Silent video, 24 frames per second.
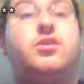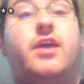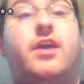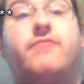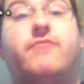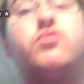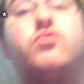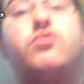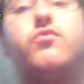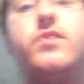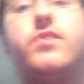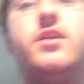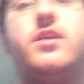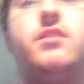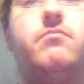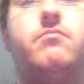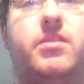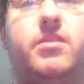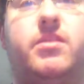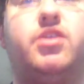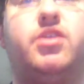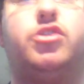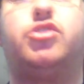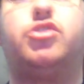three
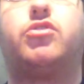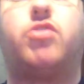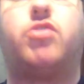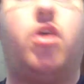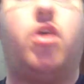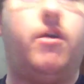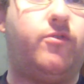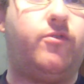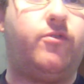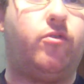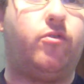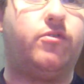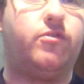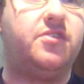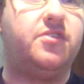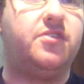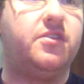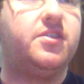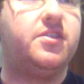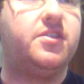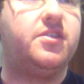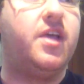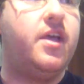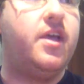miniature golf
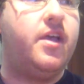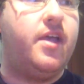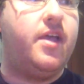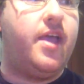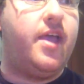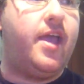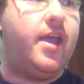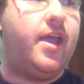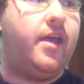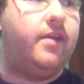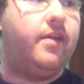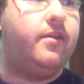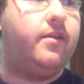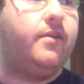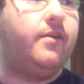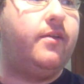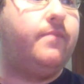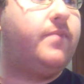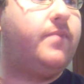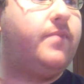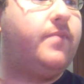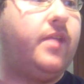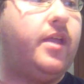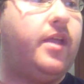courses, and
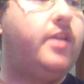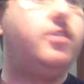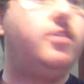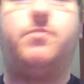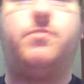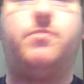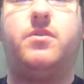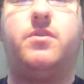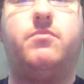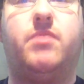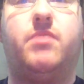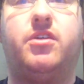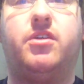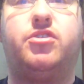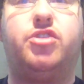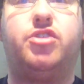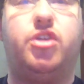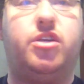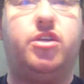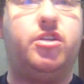it is pretty much